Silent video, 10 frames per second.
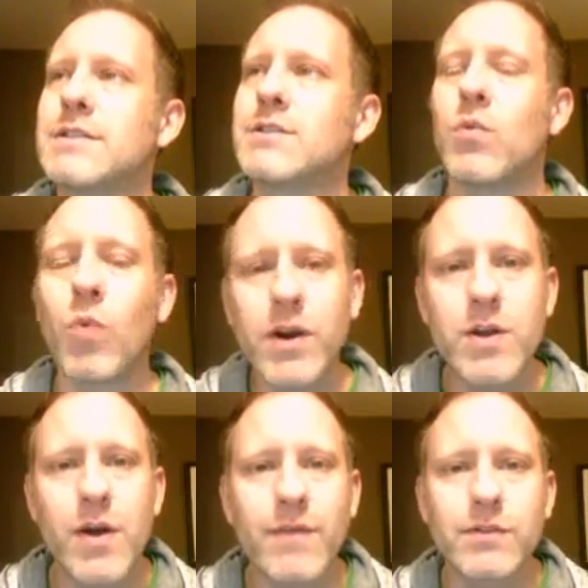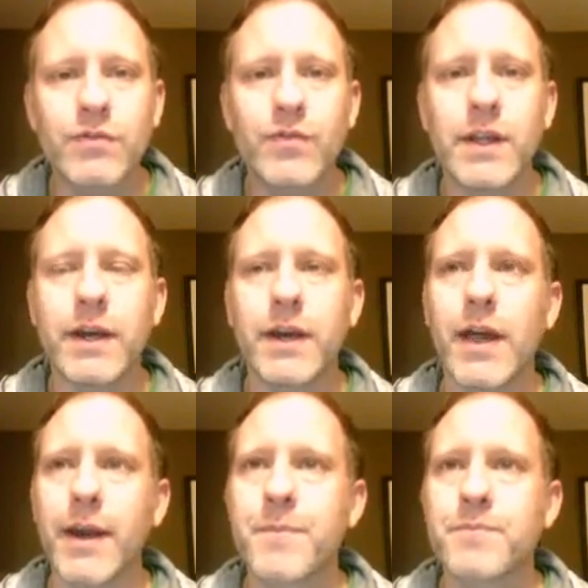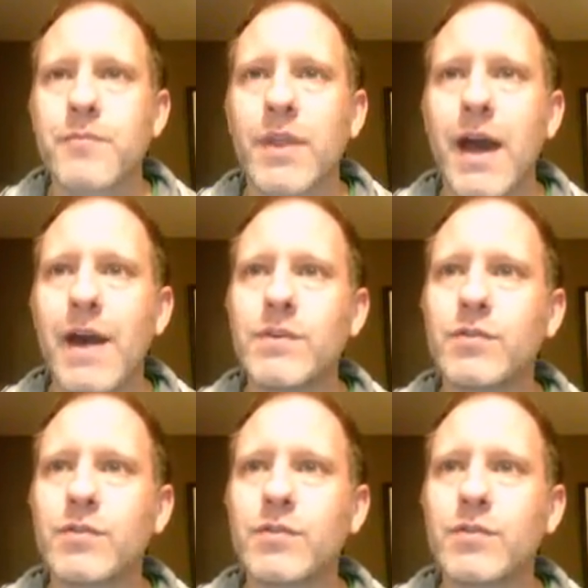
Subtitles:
No wonder you have this feeling, I have